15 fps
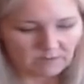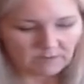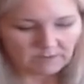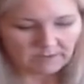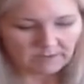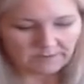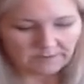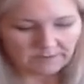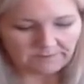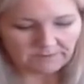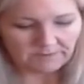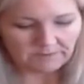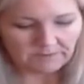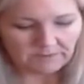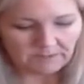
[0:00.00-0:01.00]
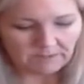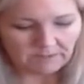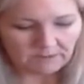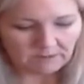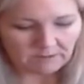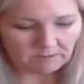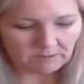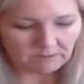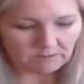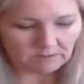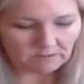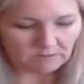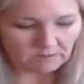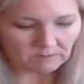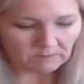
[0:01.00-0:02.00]
Now the 15 ounce,
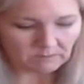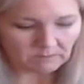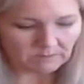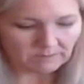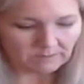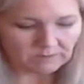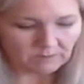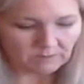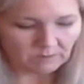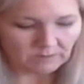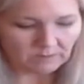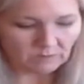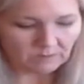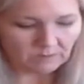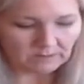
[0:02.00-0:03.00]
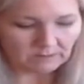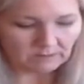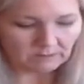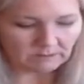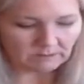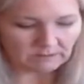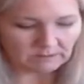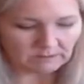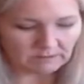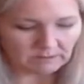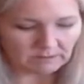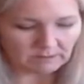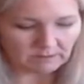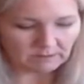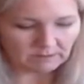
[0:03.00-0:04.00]
I'm assuming will be a little
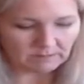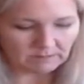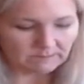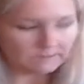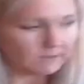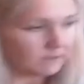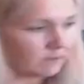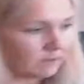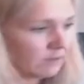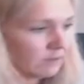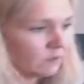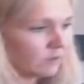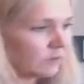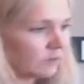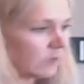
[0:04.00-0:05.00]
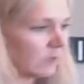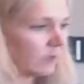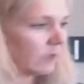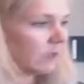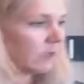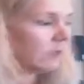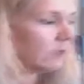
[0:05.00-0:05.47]
easier. It's really not.